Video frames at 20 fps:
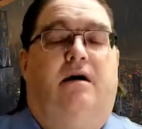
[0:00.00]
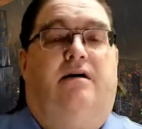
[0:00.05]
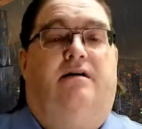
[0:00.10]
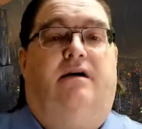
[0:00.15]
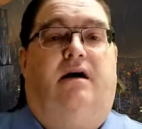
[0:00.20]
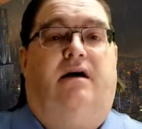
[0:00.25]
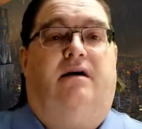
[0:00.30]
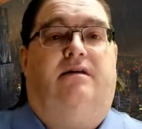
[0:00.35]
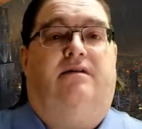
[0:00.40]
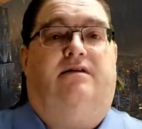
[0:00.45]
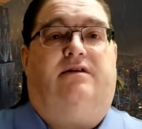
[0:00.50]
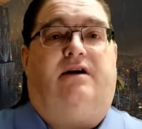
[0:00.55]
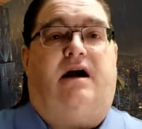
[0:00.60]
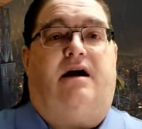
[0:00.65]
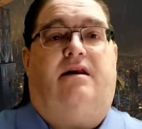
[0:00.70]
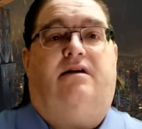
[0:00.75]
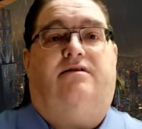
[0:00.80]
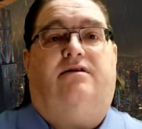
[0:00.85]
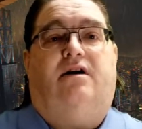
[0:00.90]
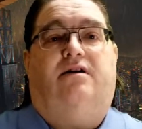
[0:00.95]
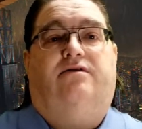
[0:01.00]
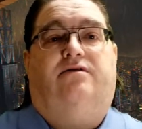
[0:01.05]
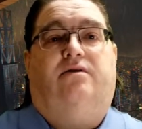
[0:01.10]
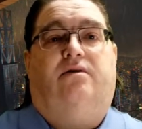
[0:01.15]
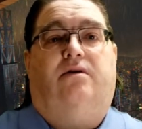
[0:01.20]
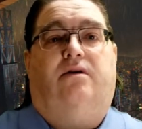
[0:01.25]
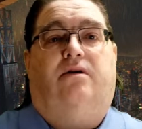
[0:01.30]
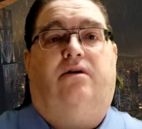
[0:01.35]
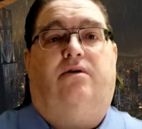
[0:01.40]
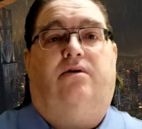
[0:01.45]
And Scott has also
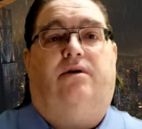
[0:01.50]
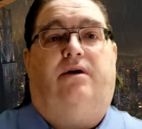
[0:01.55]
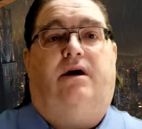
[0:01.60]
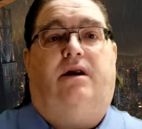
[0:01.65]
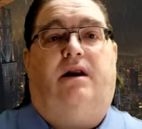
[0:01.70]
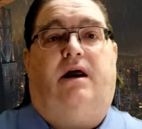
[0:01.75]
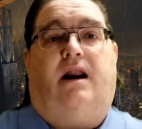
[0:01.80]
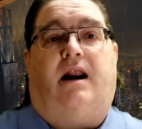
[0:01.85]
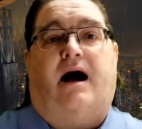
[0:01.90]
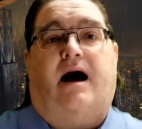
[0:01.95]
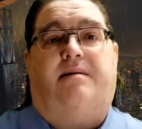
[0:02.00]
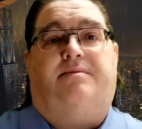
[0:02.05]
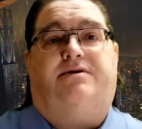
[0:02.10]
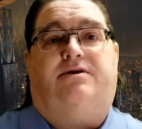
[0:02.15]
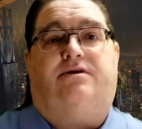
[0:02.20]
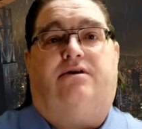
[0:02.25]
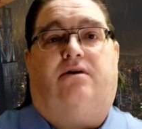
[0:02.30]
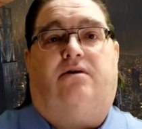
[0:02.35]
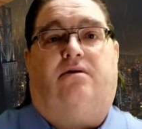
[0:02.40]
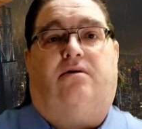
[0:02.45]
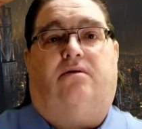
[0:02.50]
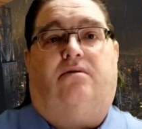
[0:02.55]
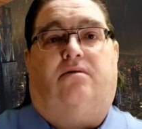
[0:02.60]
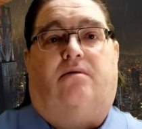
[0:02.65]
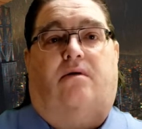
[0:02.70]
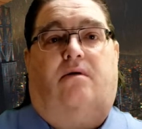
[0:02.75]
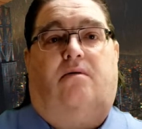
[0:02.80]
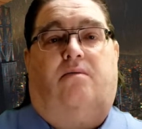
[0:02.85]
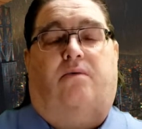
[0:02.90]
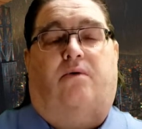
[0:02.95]
included an optional
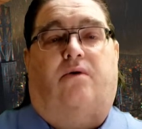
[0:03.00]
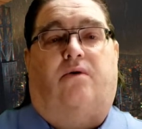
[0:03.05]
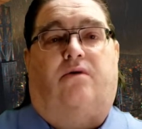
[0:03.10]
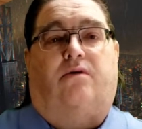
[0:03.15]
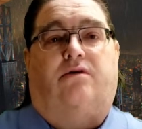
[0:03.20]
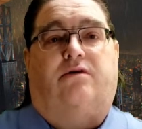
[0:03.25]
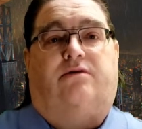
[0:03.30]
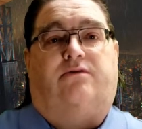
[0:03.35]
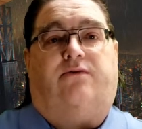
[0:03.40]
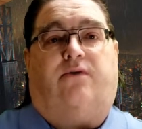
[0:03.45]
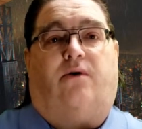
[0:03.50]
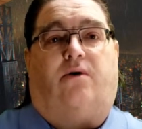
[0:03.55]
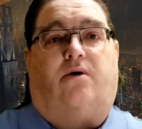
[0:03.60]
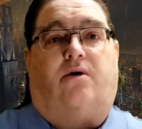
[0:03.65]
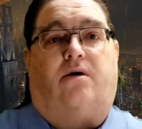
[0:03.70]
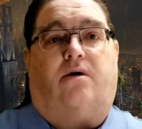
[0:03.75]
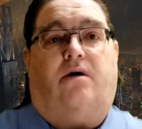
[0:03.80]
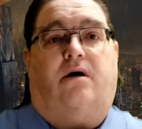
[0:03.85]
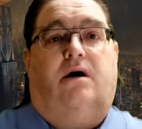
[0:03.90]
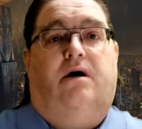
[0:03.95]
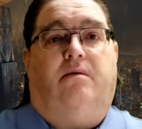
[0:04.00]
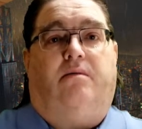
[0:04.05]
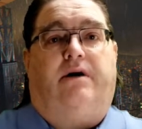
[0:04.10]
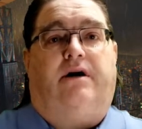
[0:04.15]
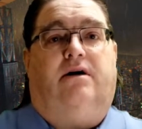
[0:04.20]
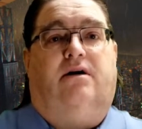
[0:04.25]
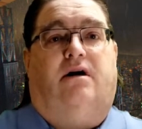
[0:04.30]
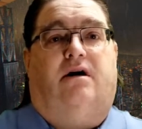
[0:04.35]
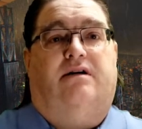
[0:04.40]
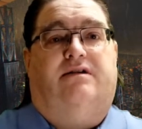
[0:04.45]
rules for what he
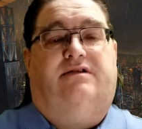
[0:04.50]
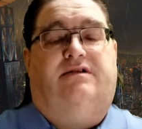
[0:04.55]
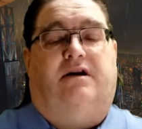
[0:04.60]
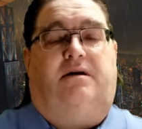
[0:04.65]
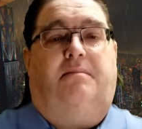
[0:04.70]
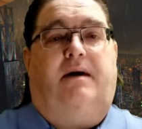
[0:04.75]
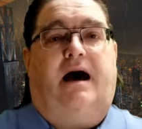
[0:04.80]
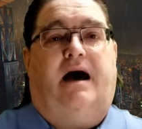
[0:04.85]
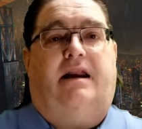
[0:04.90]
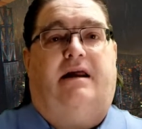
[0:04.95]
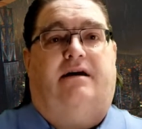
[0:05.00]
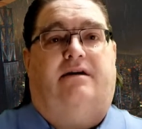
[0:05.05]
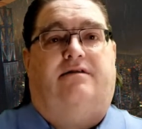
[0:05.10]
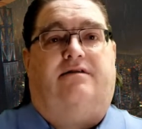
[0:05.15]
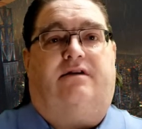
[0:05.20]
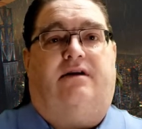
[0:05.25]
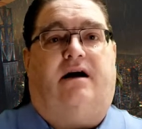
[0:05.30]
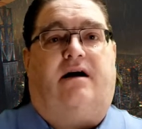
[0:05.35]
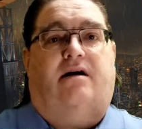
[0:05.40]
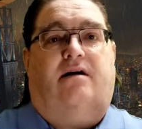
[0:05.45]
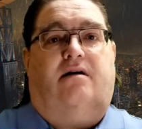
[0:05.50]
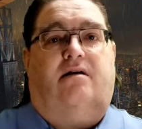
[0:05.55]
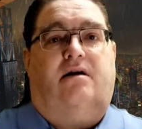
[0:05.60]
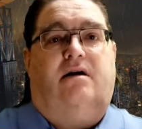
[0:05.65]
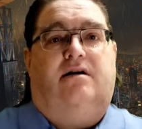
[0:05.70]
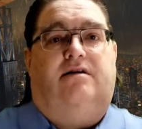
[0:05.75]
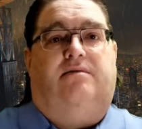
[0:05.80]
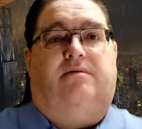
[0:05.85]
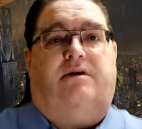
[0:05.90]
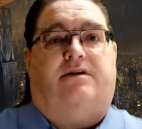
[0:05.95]
calls cinematics. And now what